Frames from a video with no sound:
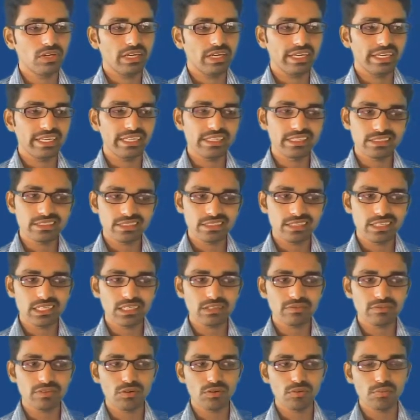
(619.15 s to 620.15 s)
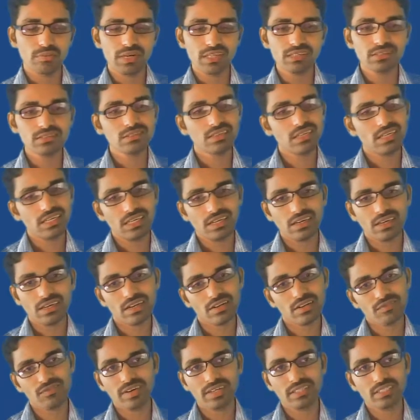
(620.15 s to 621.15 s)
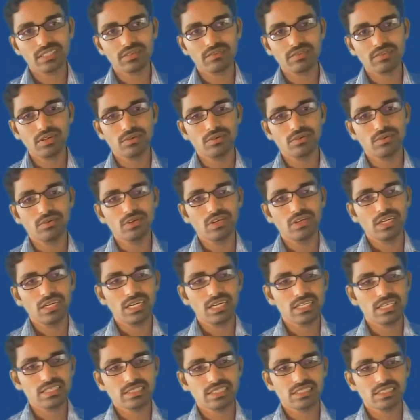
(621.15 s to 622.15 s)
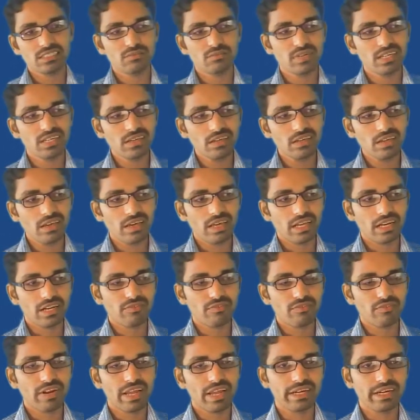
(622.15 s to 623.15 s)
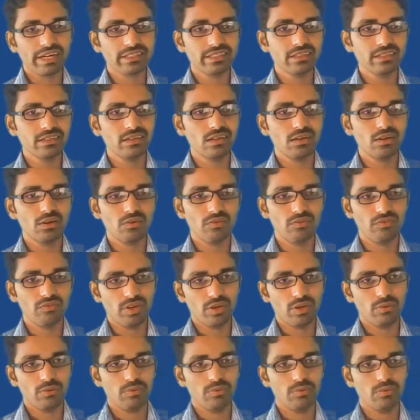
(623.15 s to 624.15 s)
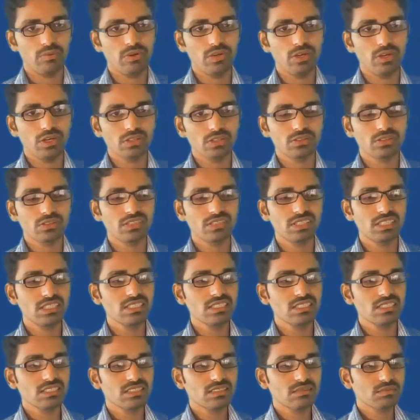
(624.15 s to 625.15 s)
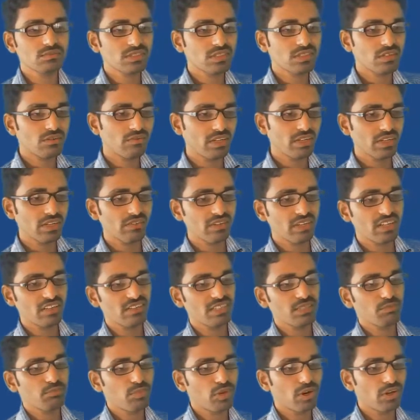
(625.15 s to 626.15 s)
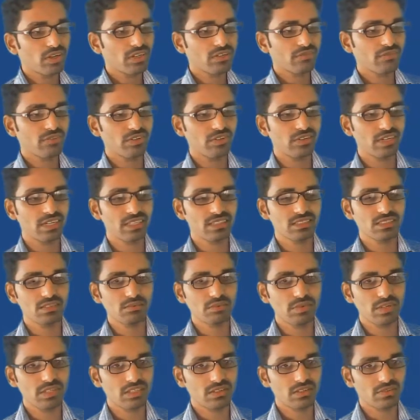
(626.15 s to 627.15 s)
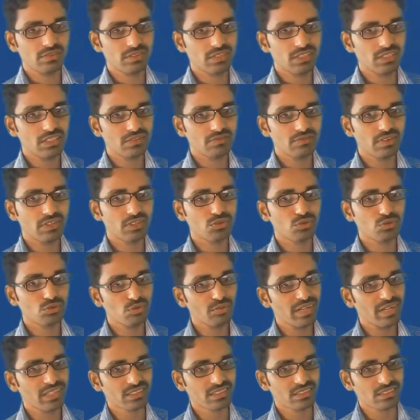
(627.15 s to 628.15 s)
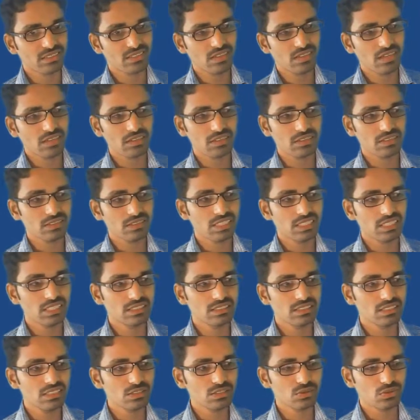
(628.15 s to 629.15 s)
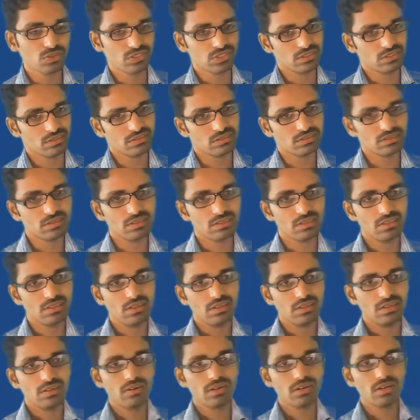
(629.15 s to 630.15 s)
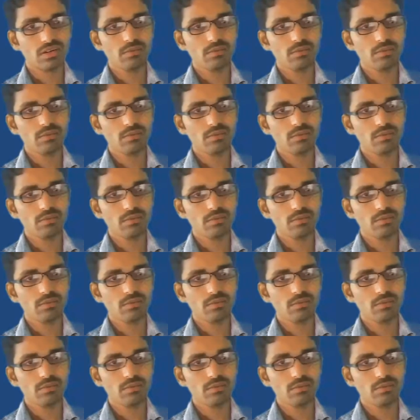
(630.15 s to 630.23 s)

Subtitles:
Incident wave plus reflected wave is nothing but a refracted wave. So these terms are very important for your exam point of view. That is, for 2 marks you are going to get these questions. Okay.